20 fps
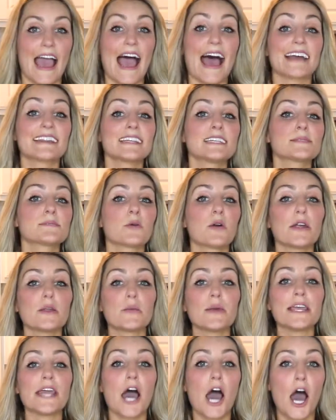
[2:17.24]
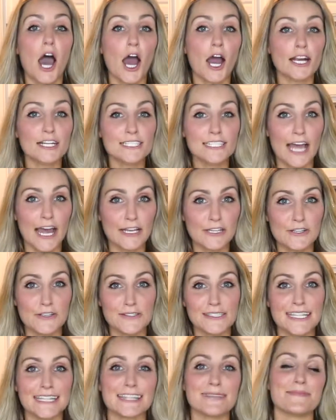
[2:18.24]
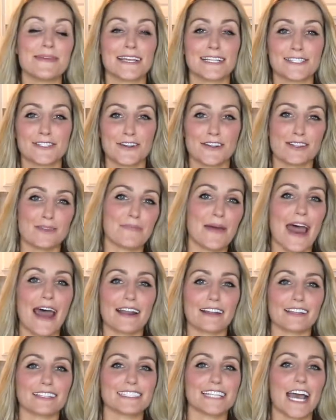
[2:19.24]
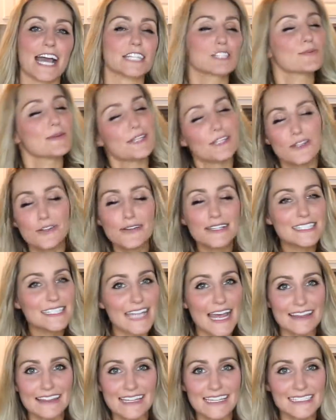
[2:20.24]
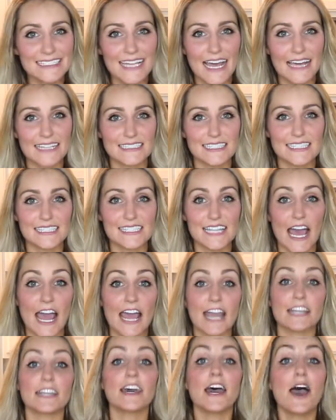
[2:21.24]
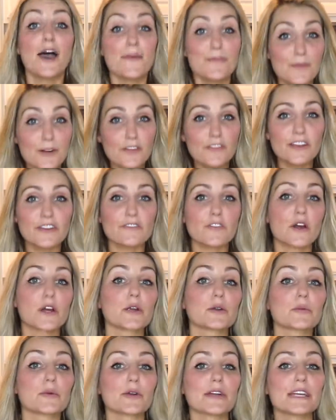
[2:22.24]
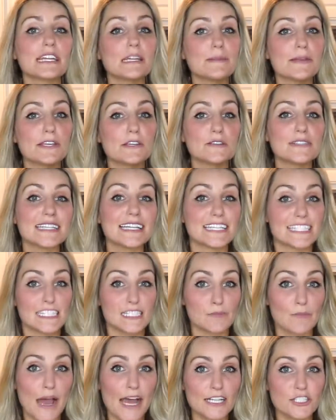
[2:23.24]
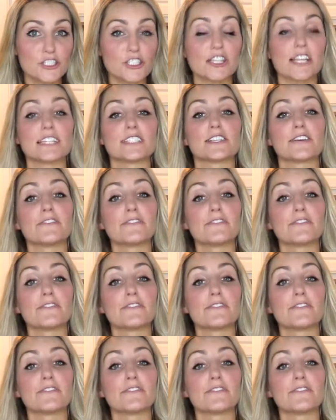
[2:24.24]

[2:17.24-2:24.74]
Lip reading: At this point, we are done using the mixer and the paddle attachment. You can set these guys aside. Moving forward, we're going to be using a spatula to